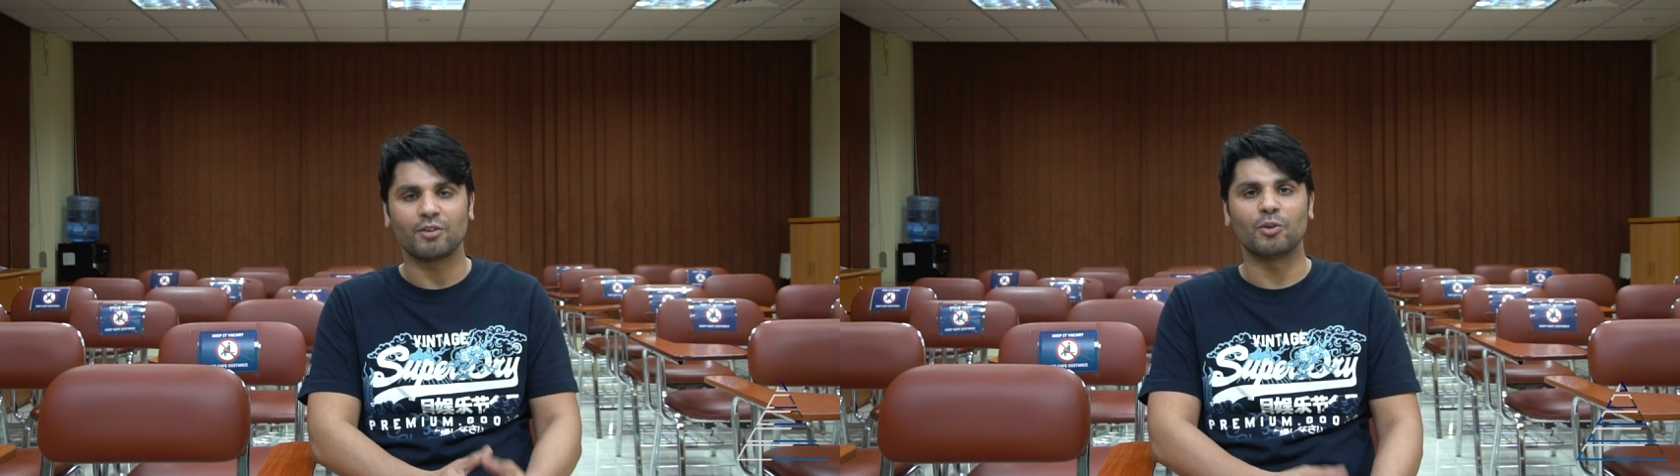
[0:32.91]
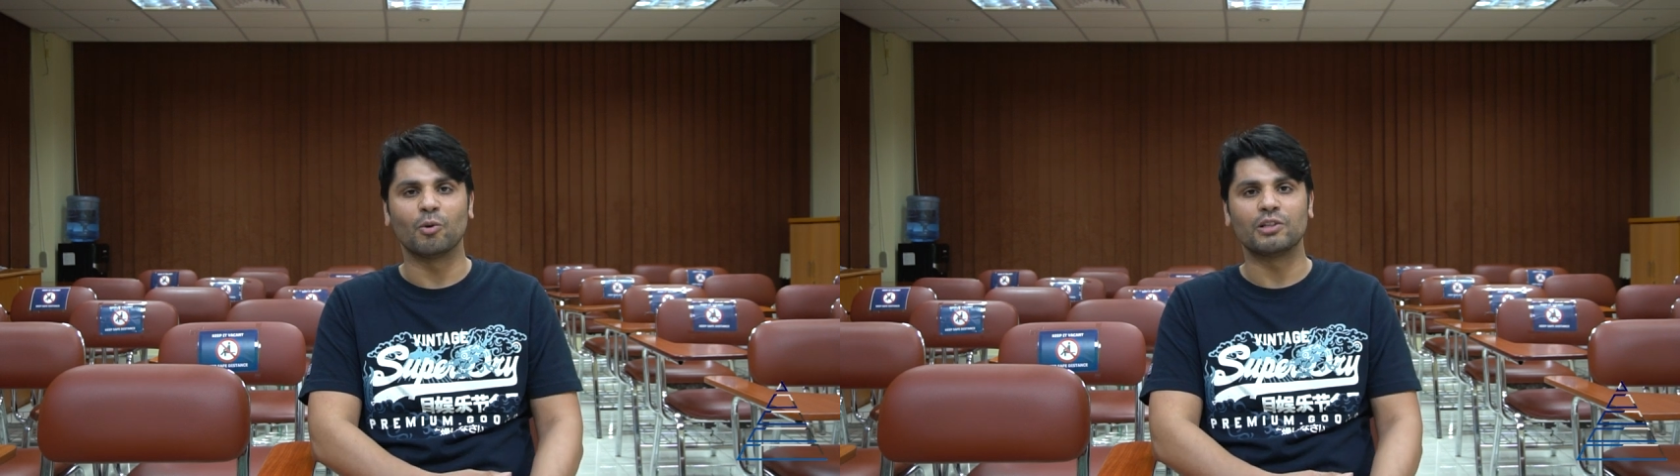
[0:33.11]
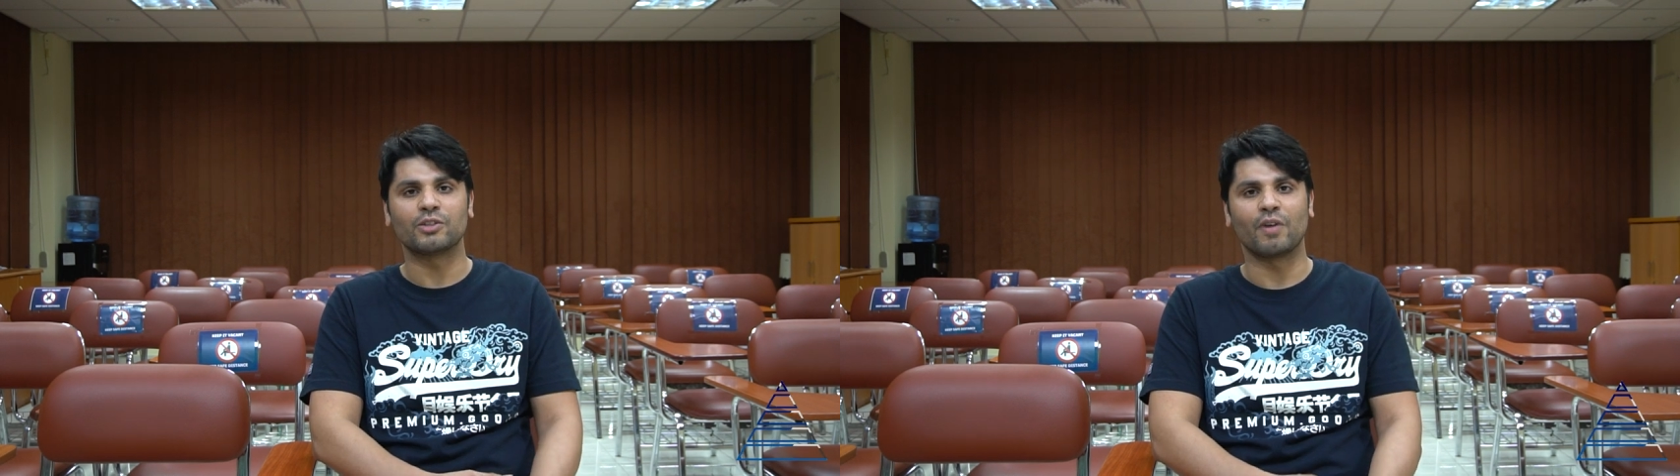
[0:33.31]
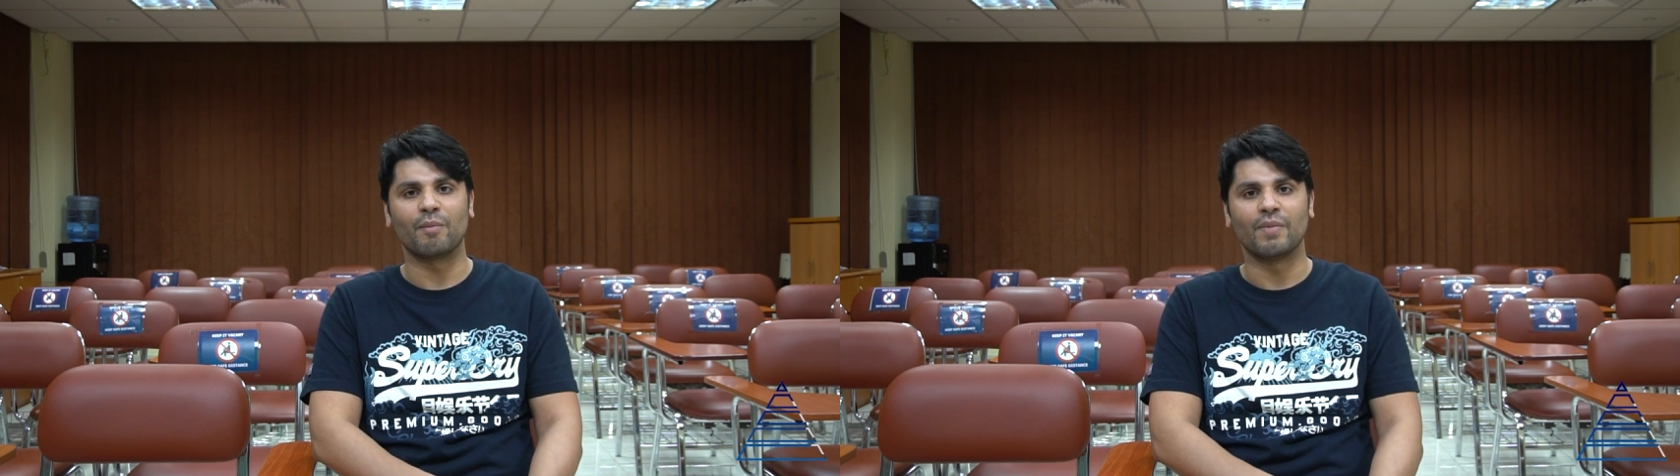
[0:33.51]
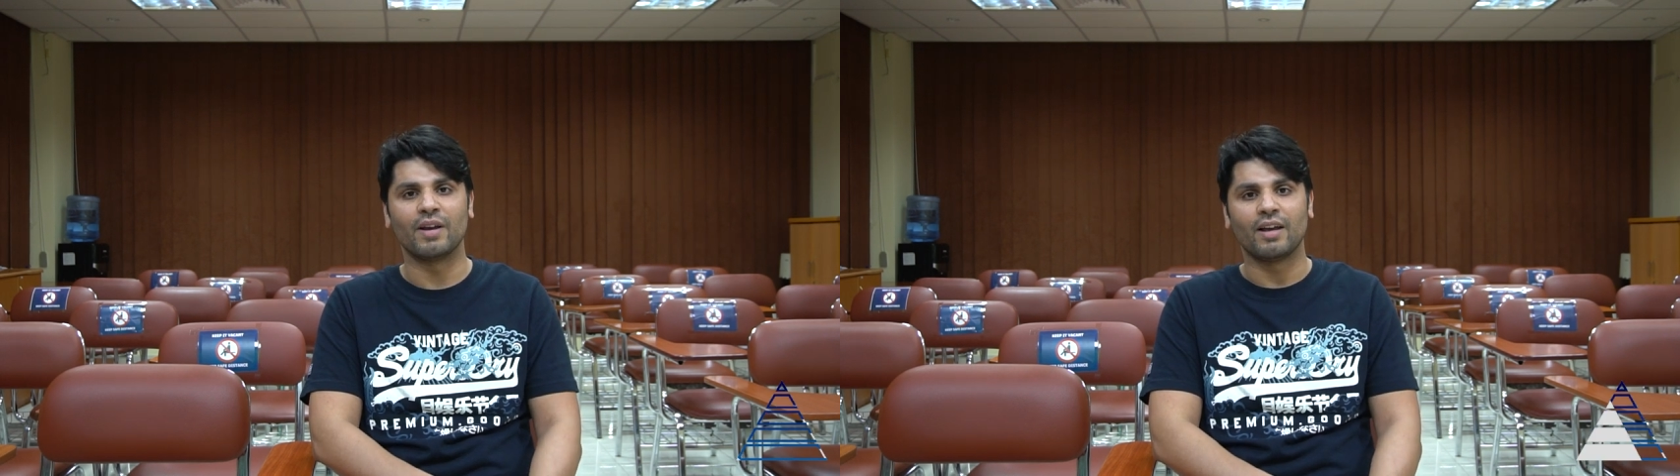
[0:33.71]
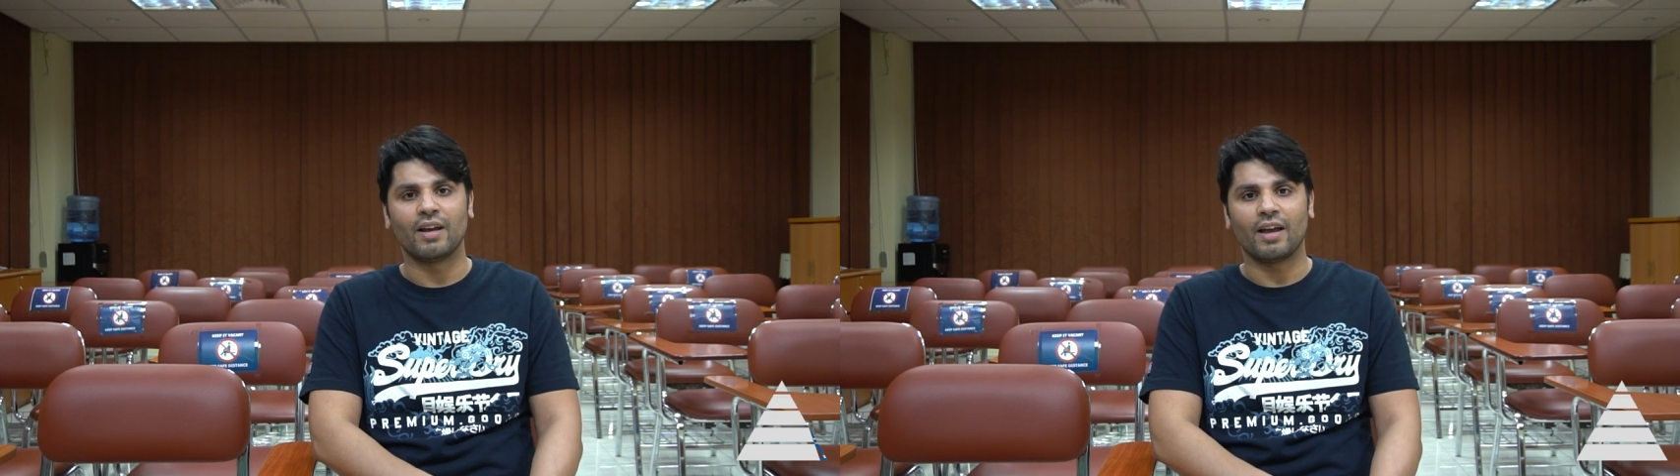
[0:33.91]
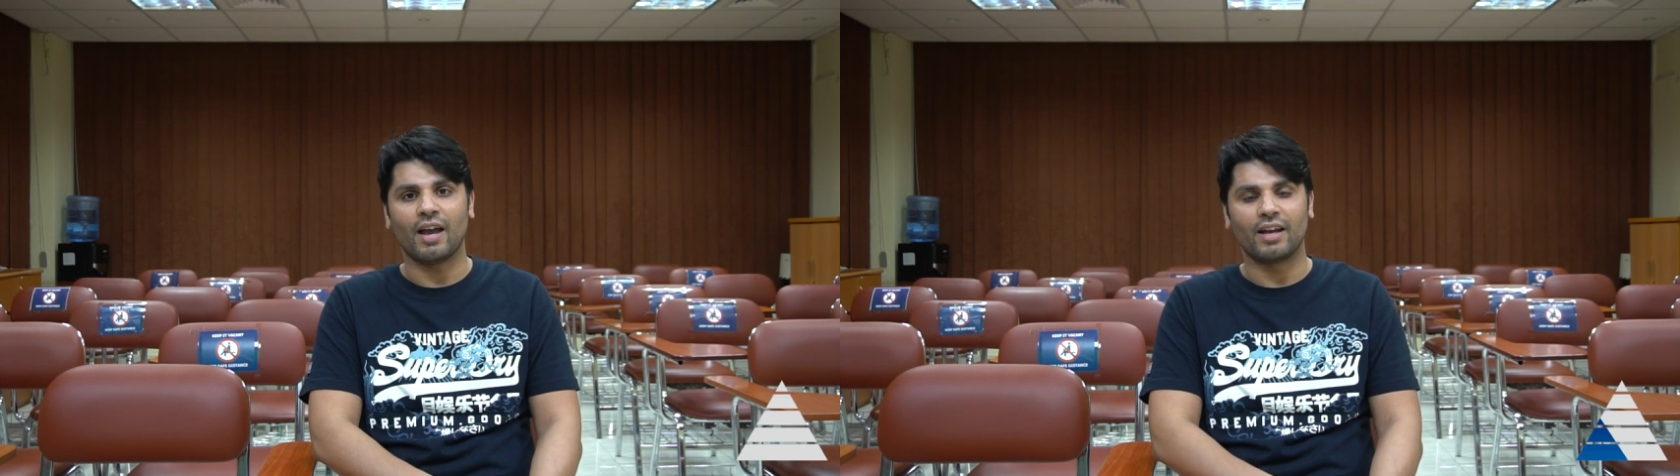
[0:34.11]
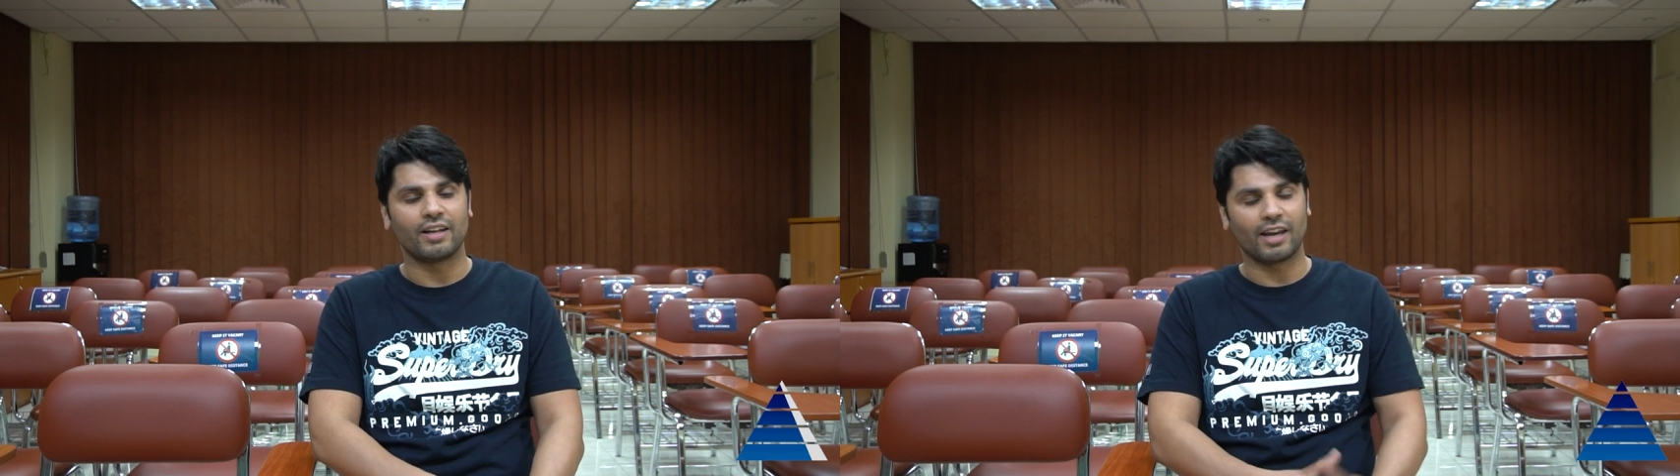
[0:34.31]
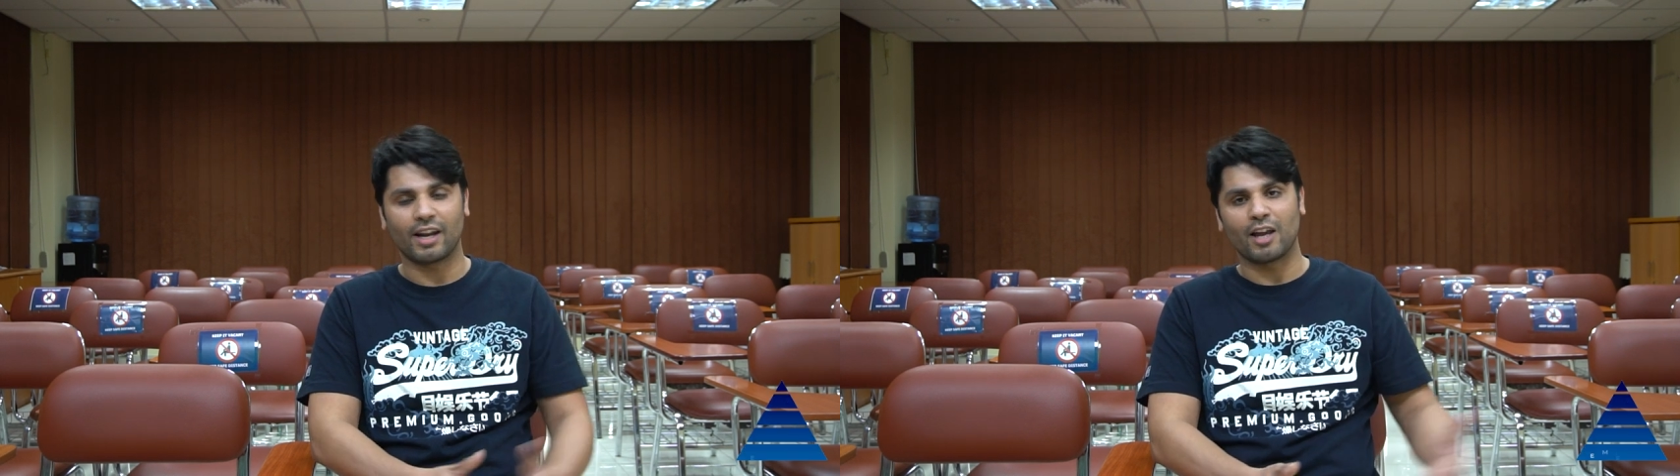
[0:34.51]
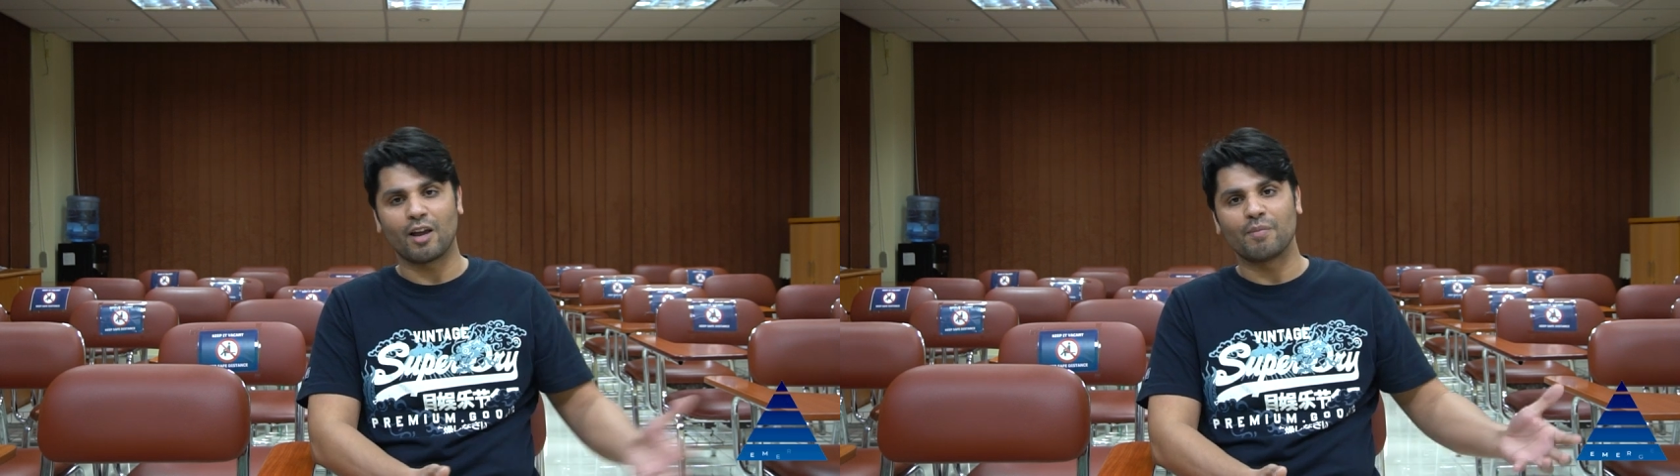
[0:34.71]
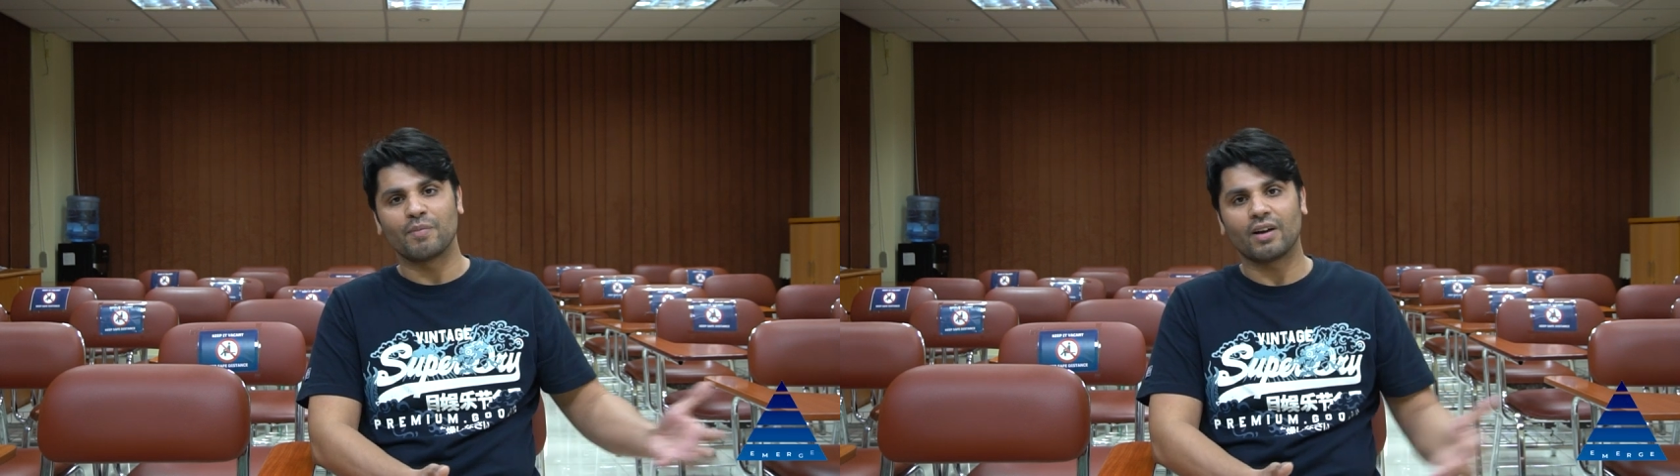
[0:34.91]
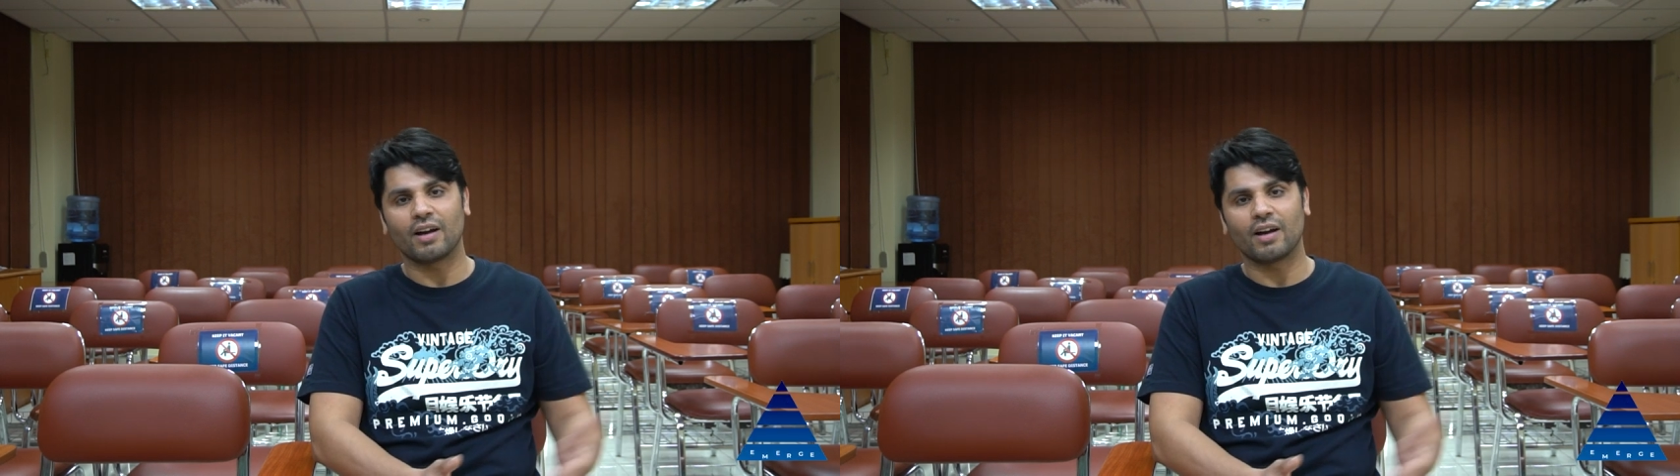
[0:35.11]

you will swim and here I am.